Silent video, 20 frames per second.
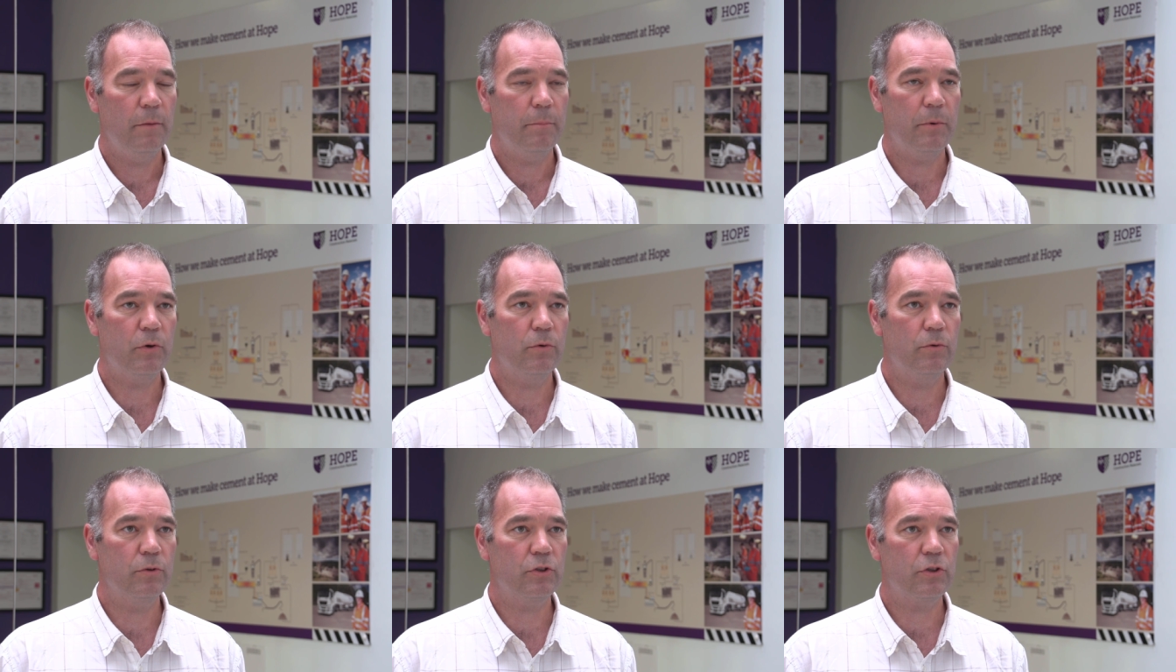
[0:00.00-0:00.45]

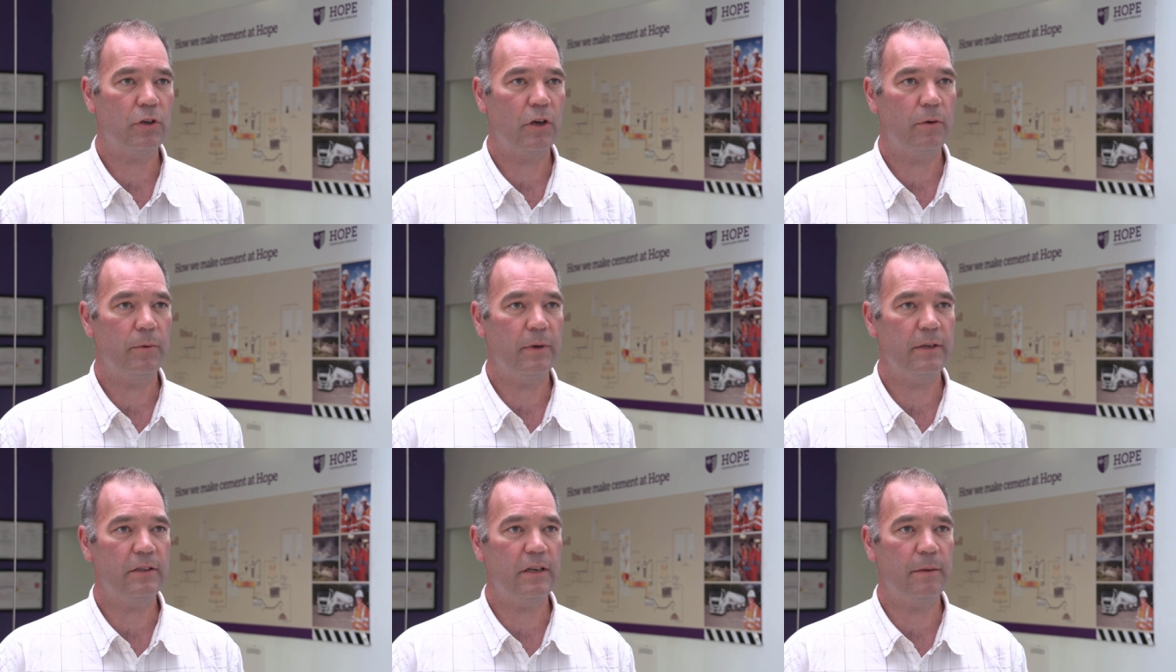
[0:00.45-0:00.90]
but
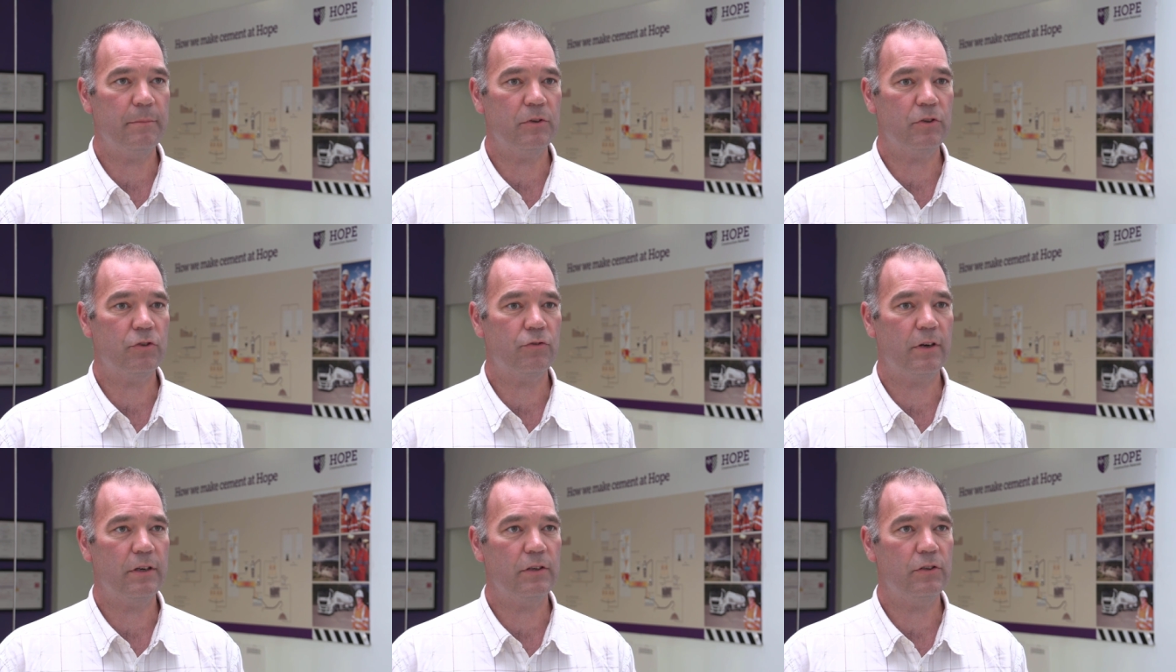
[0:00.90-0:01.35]
also it
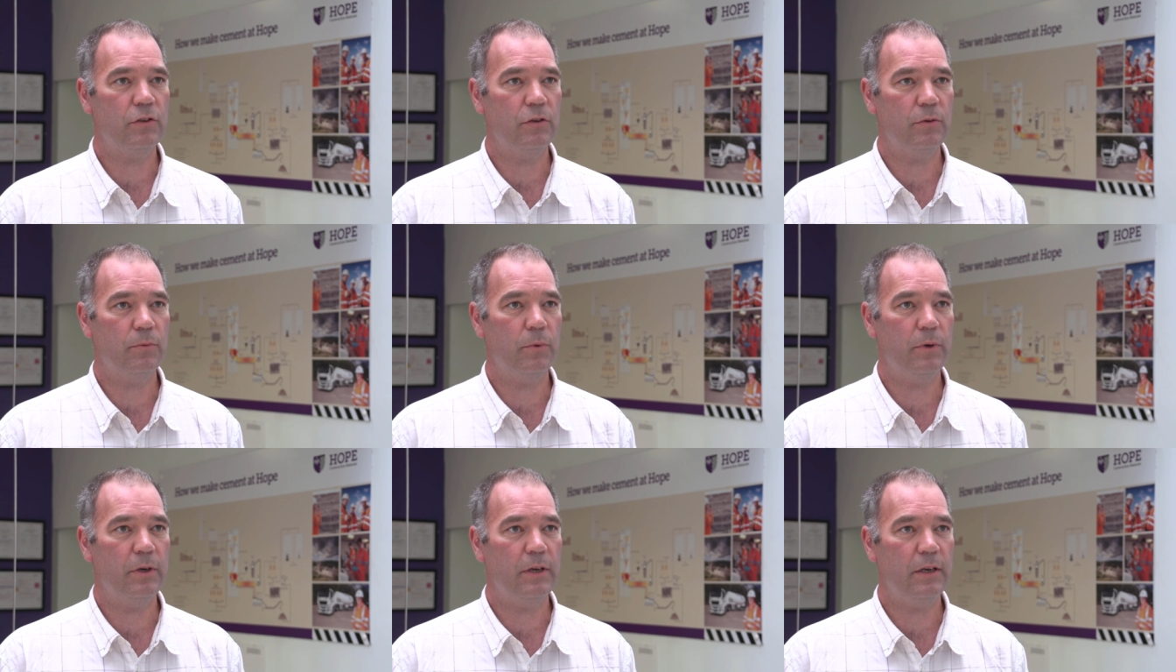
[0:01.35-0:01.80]
demonstrates
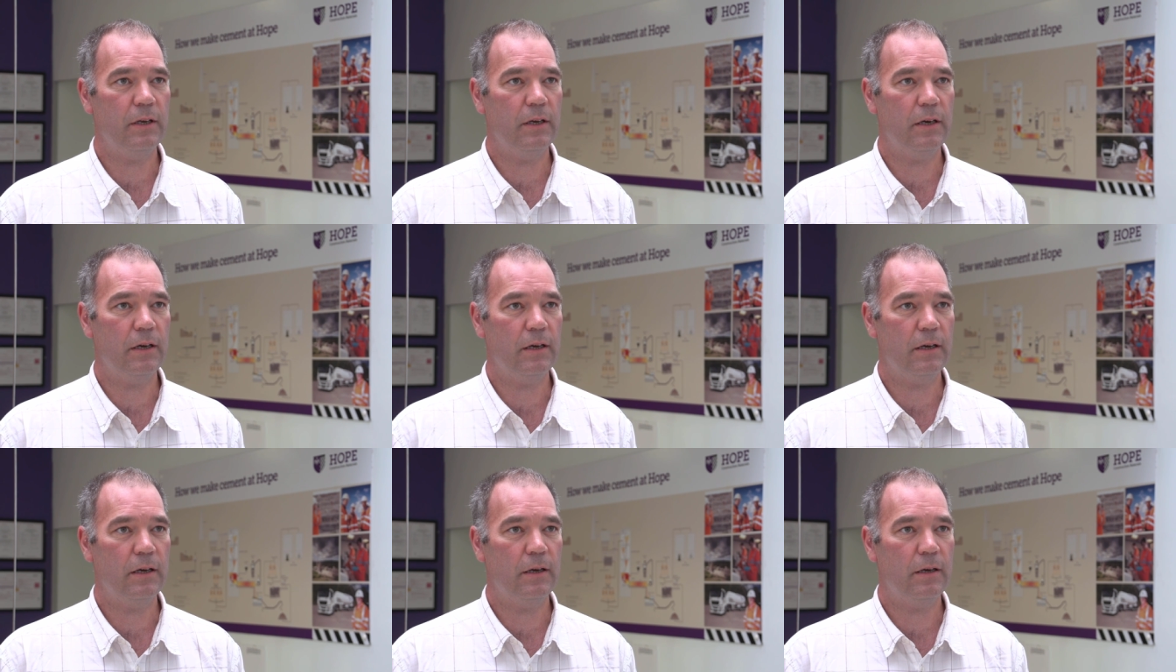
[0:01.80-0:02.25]
that we,
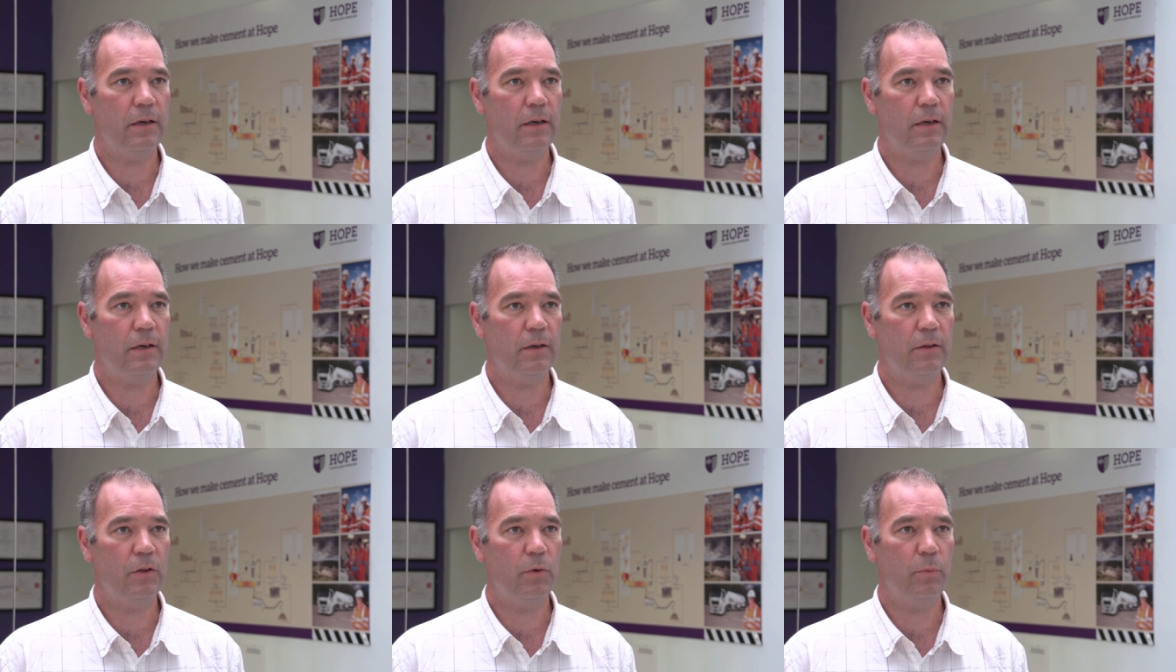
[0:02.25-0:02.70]

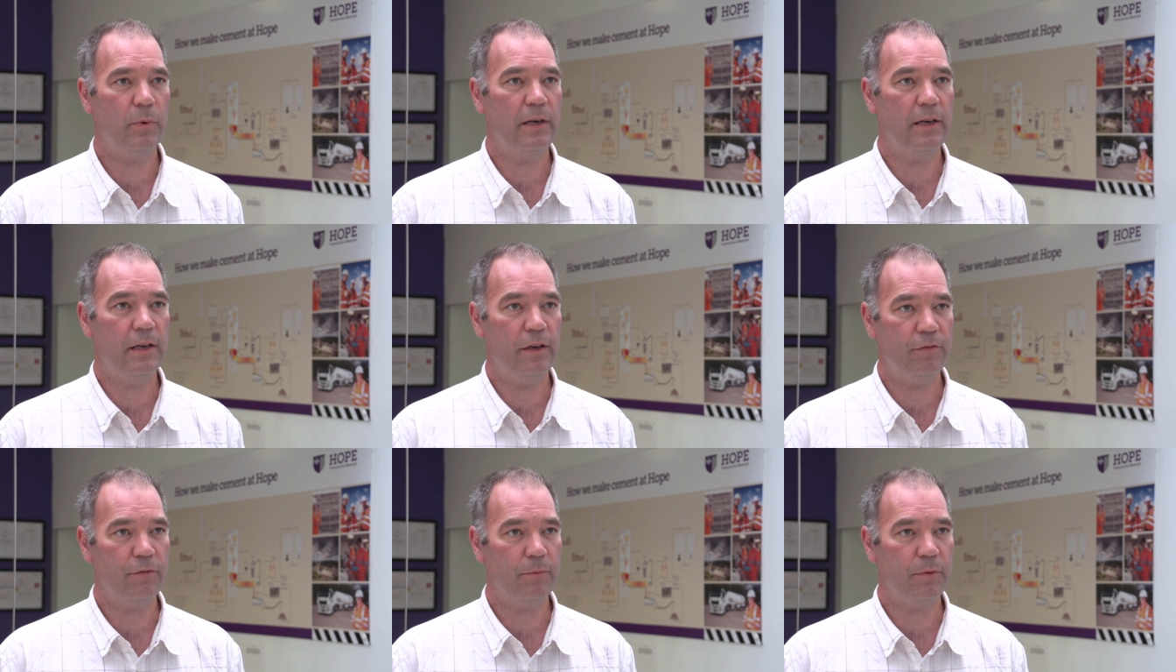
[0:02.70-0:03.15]
uh, that we
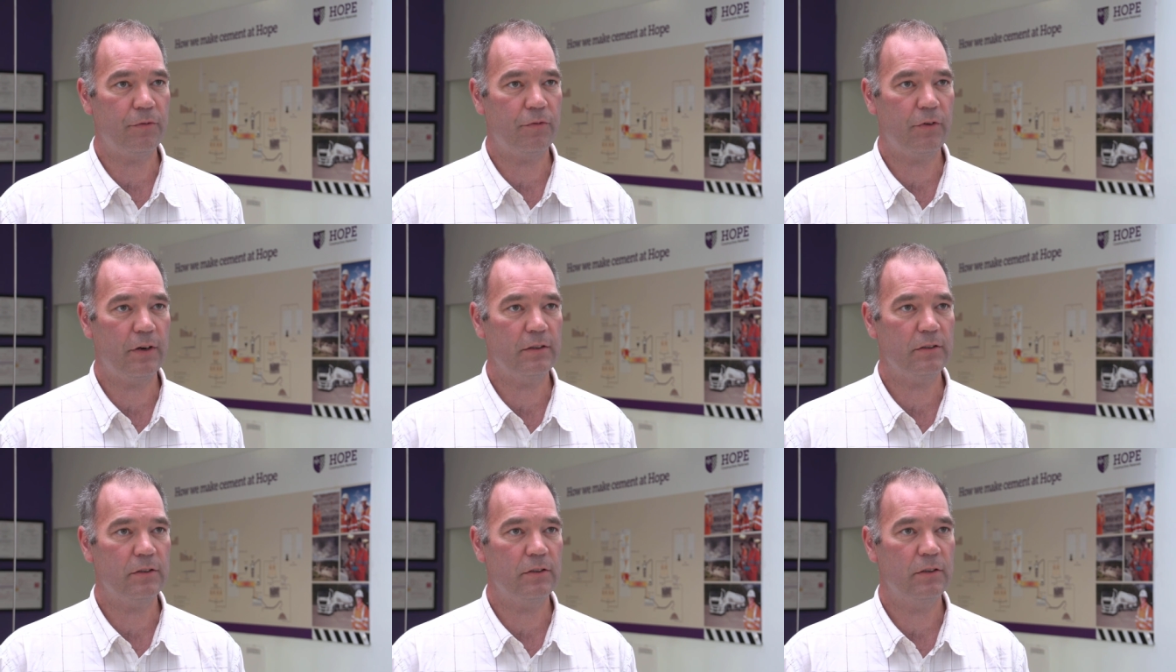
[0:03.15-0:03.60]
lead from the
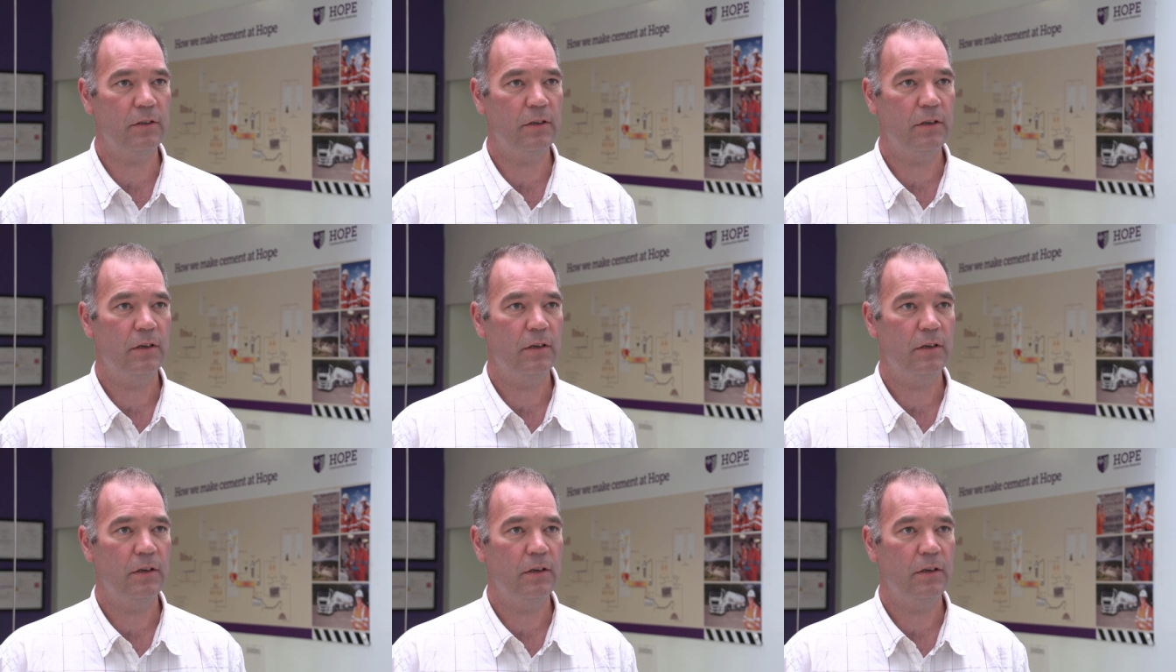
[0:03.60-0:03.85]
front